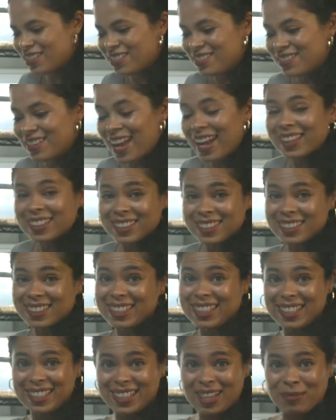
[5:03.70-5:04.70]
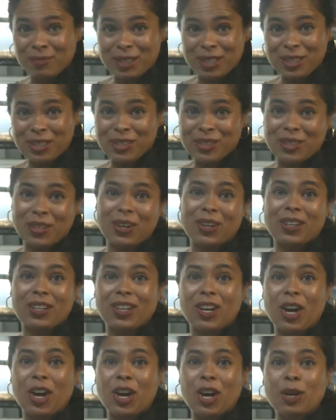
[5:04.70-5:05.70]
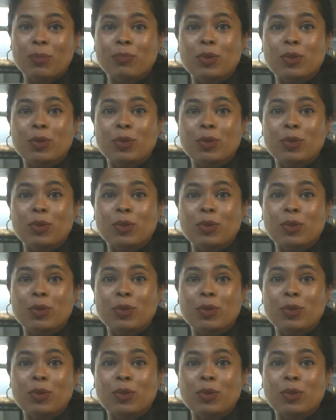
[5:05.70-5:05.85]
next seed I'm going to start are